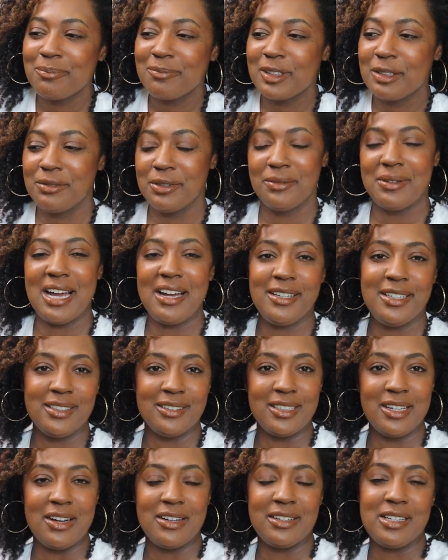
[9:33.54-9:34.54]
If you're around here
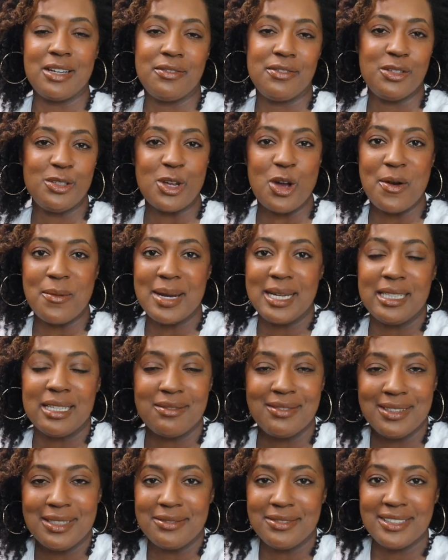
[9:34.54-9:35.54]
long enough, you know my
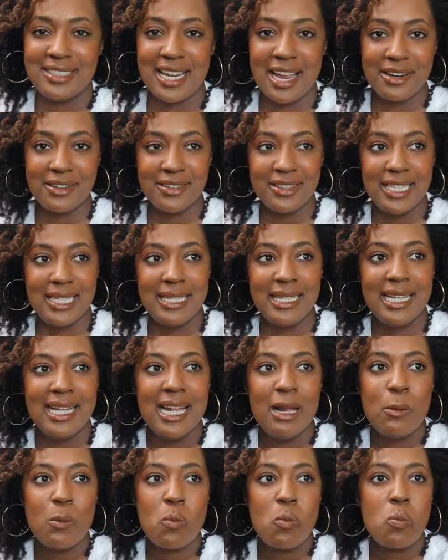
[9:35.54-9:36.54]
level of integrity.
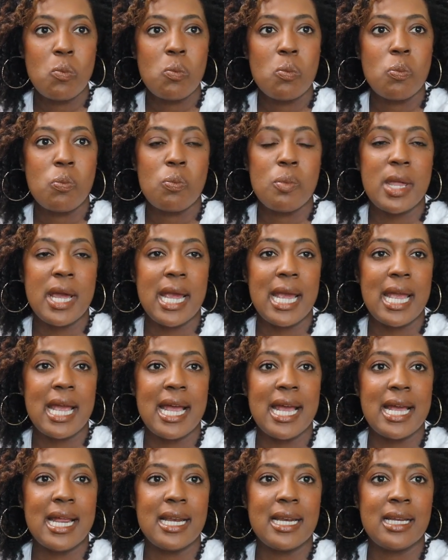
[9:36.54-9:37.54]

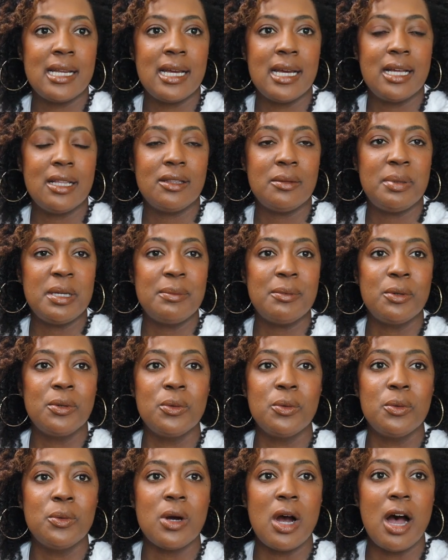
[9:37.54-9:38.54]
And the people
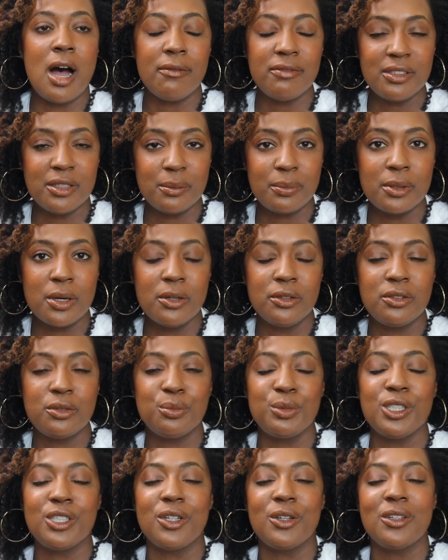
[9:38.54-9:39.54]
who often approach
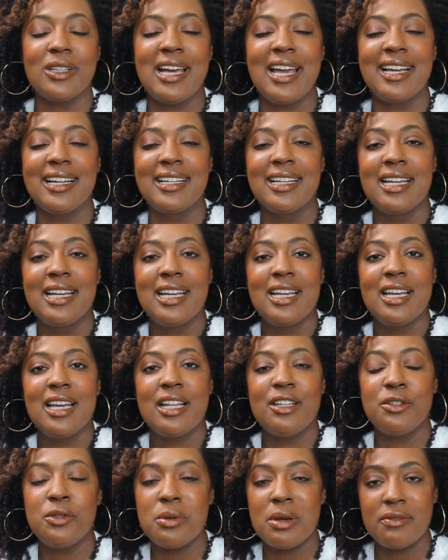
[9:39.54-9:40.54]
me and are like,
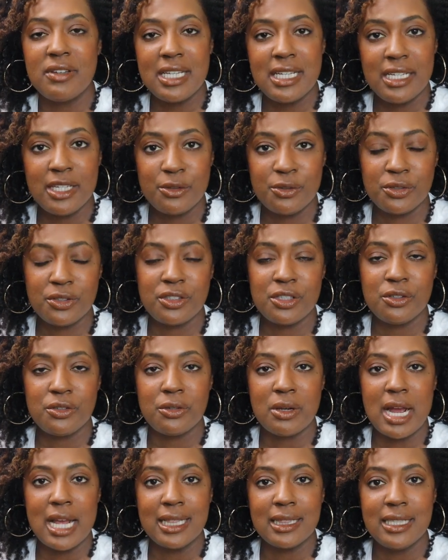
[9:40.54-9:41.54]
do you have any interest in
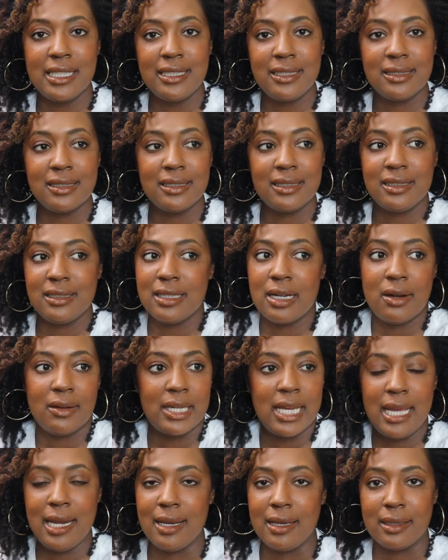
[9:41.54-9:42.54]
trying this? Y'all
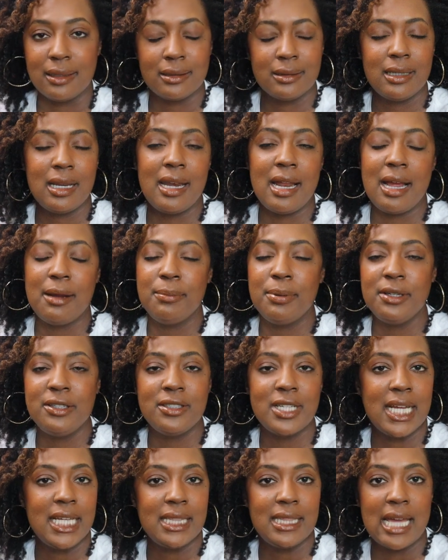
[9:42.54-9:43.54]
get it. And I
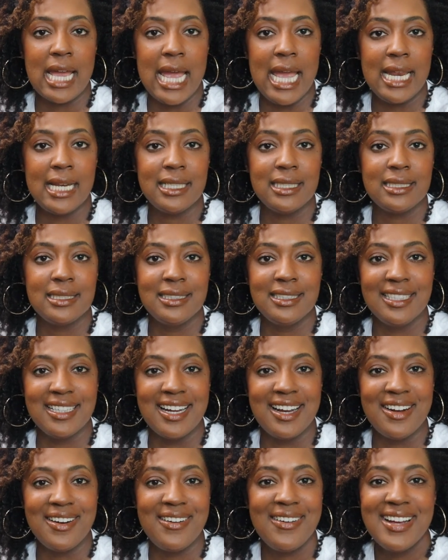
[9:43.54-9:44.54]
appreciate that, you
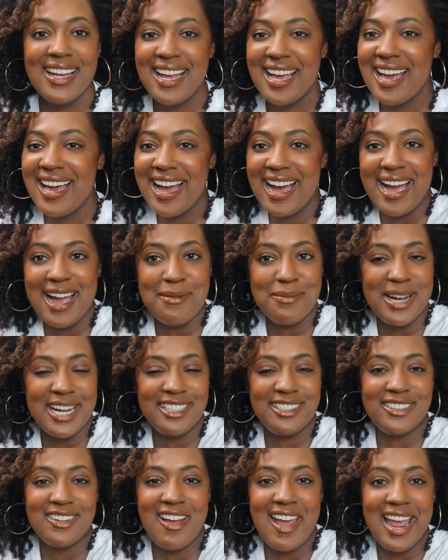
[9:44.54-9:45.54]
know? I
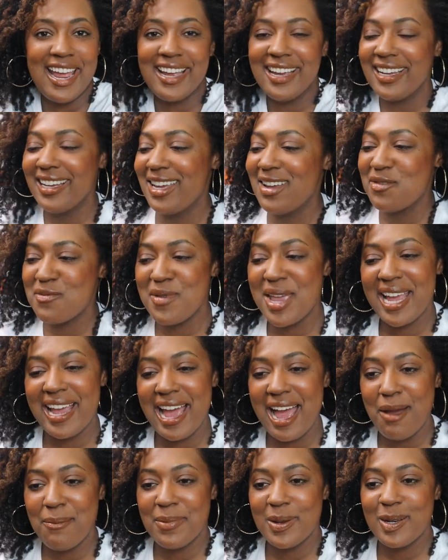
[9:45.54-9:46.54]
might try it. It may
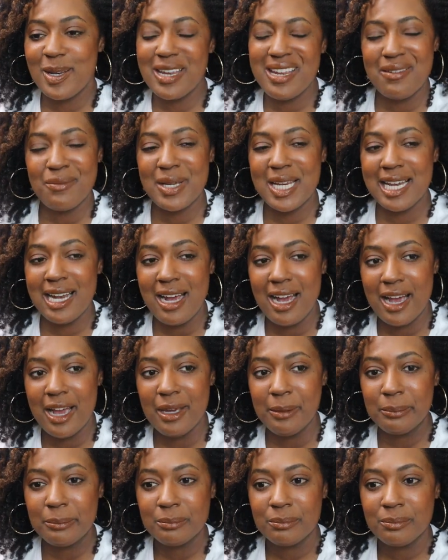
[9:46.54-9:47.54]
happen. It may not.